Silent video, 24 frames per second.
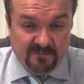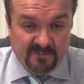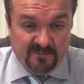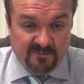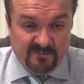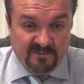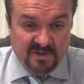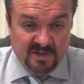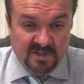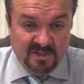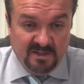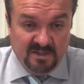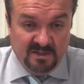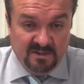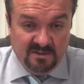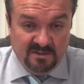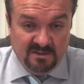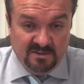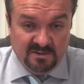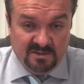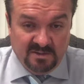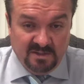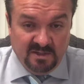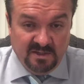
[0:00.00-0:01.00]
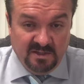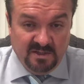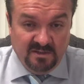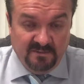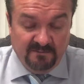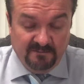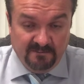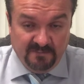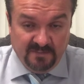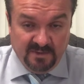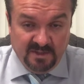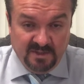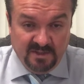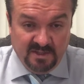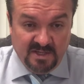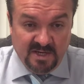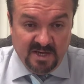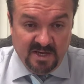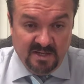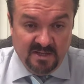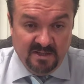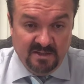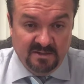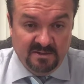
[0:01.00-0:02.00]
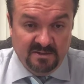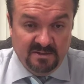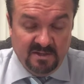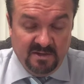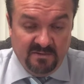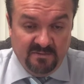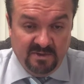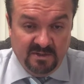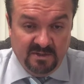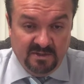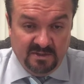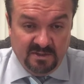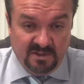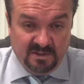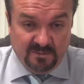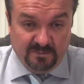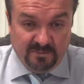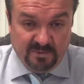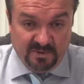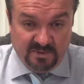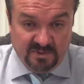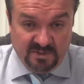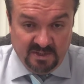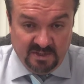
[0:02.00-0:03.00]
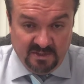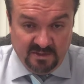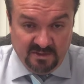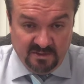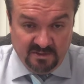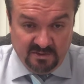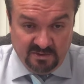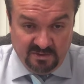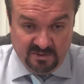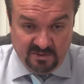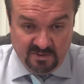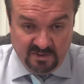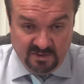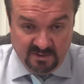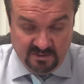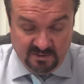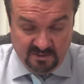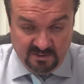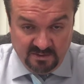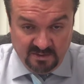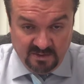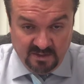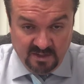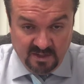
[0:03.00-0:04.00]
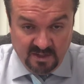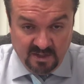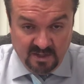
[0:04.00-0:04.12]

finding of the study indicated that 76% of the students